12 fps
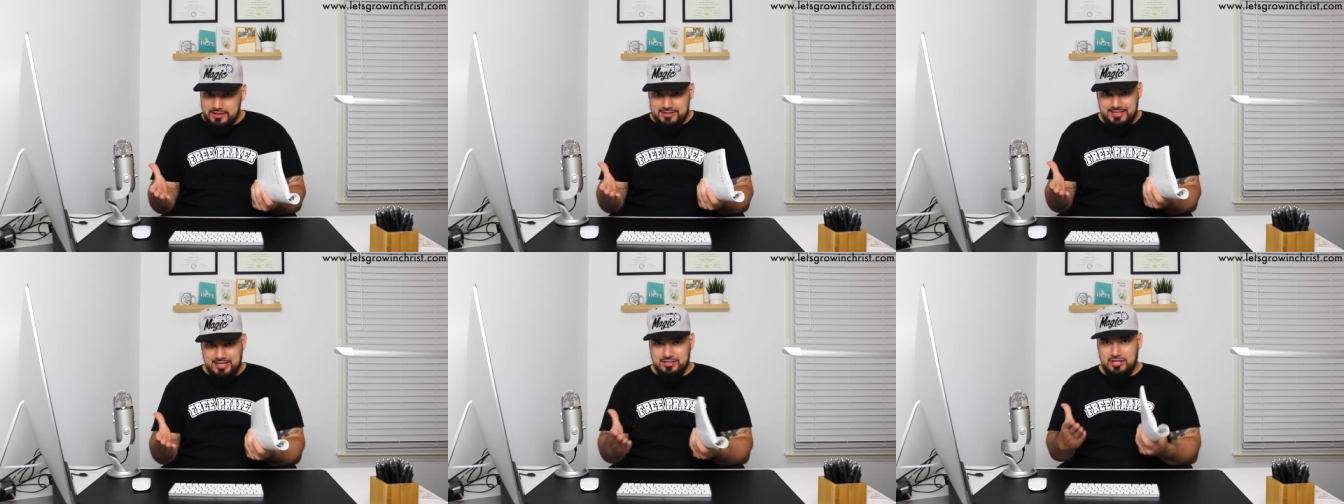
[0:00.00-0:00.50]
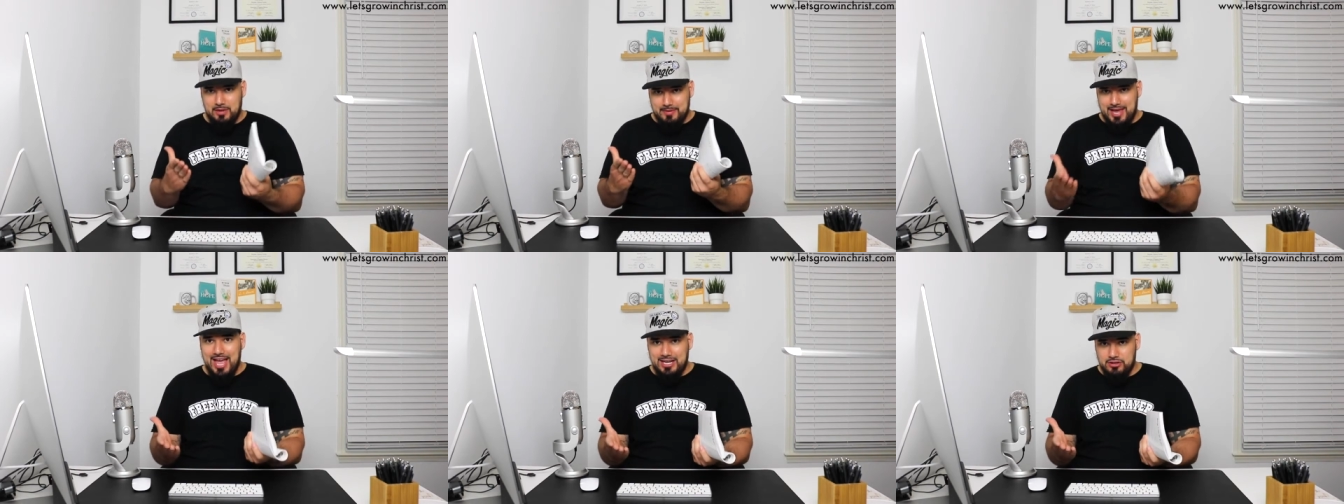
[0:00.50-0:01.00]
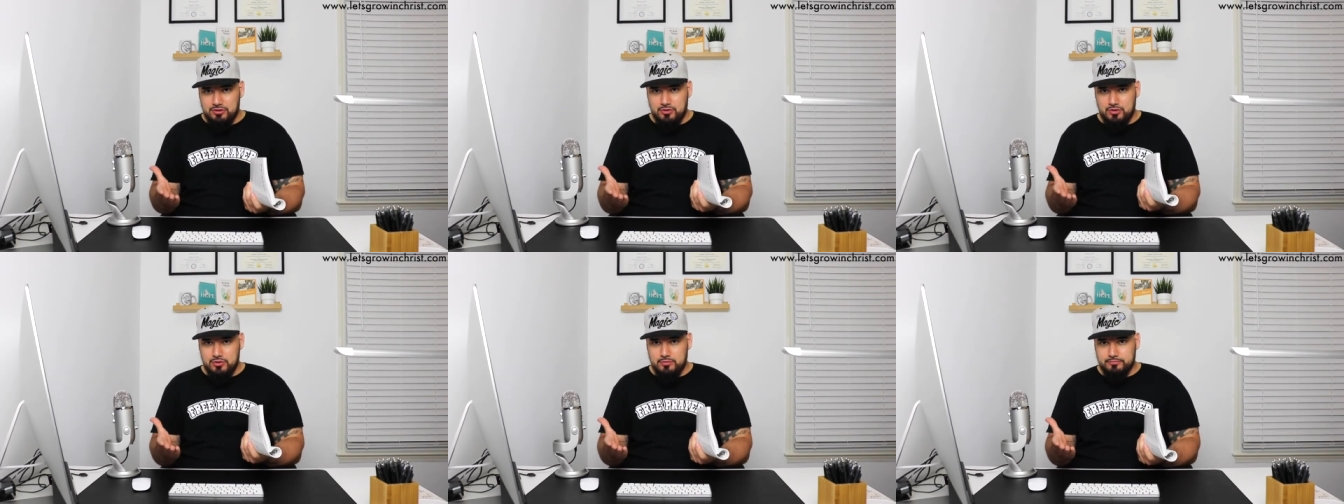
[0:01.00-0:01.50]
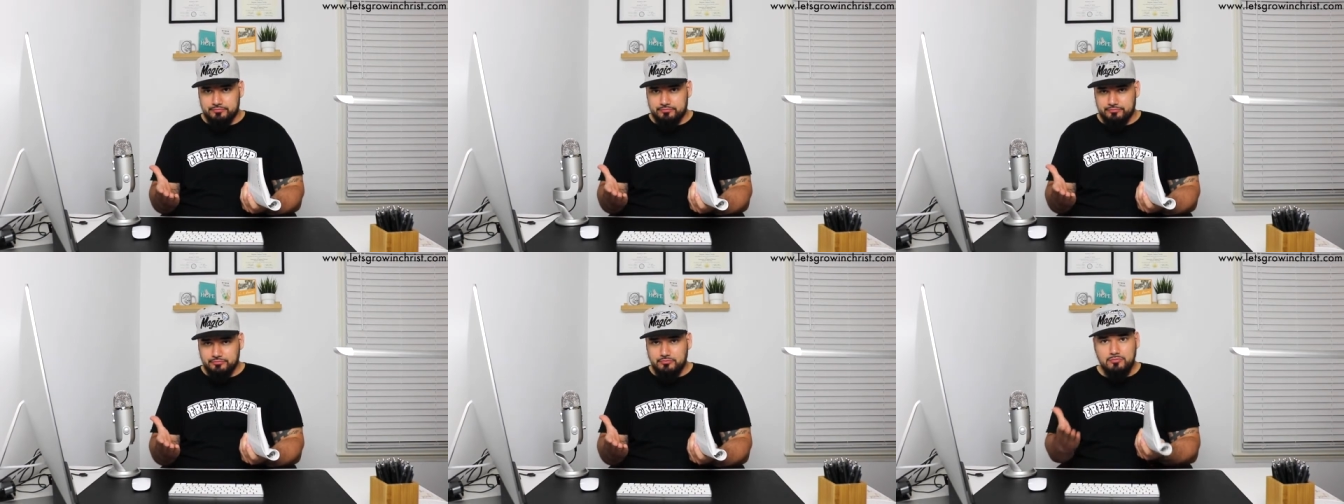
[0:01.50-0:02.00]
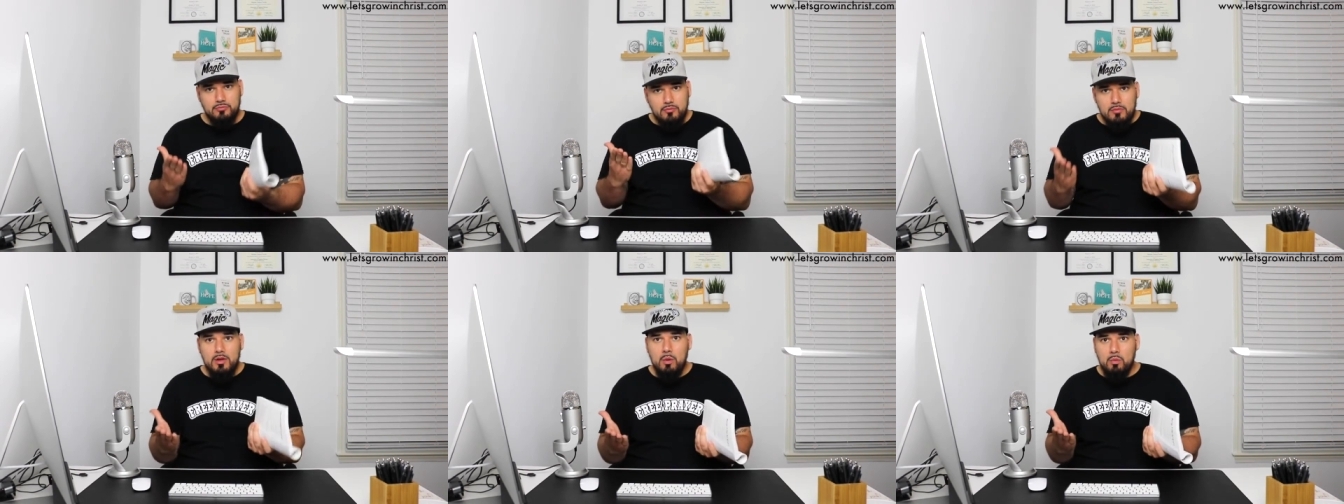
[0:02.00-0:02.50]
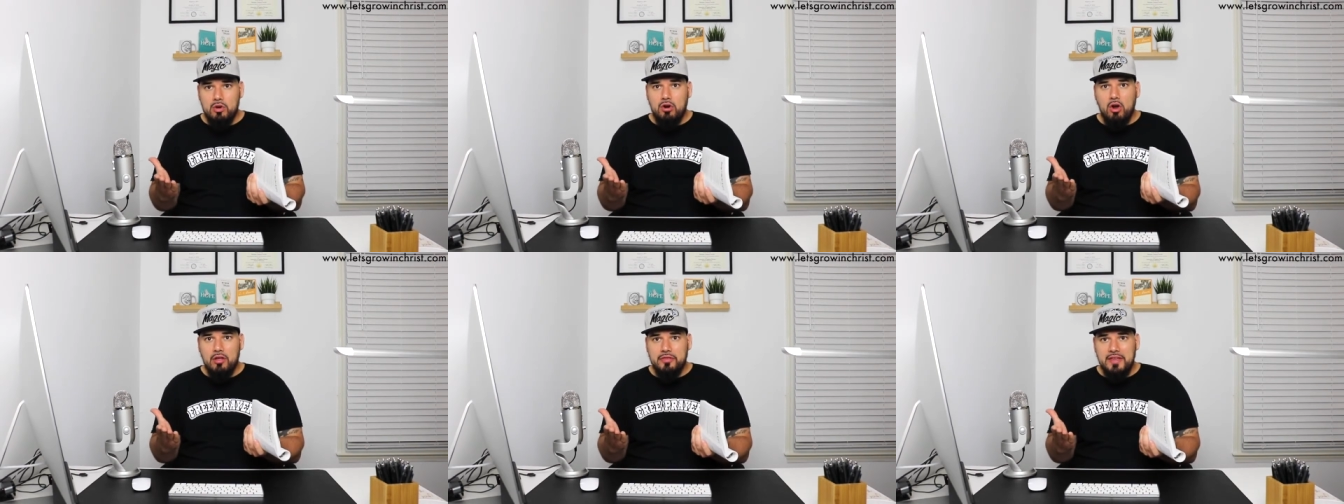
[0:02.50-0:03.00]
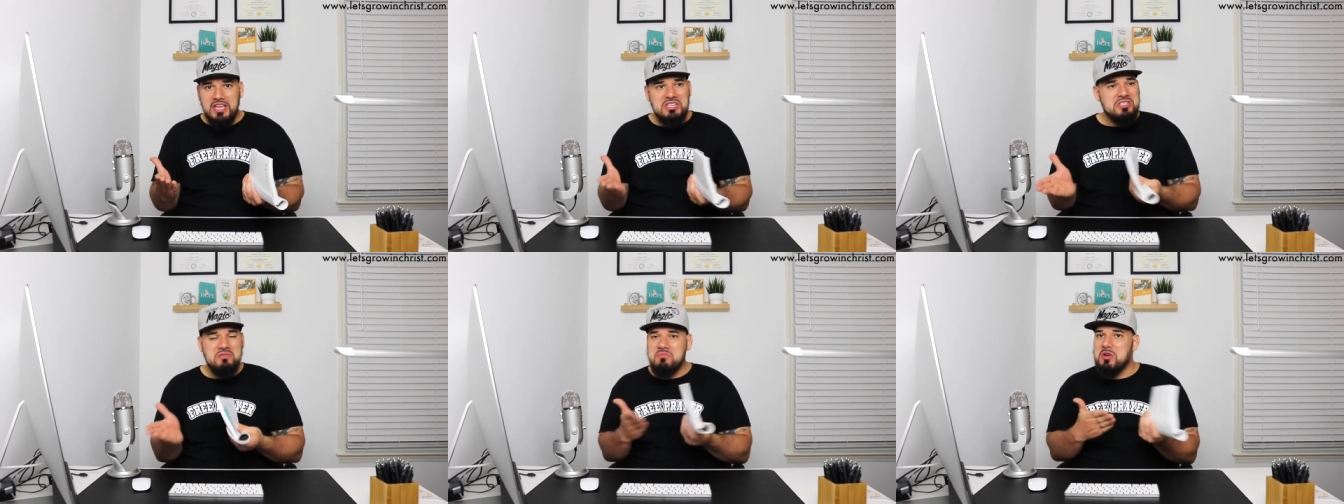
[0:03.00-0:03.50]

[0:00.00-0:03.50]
these things shall be added to you. What are all things?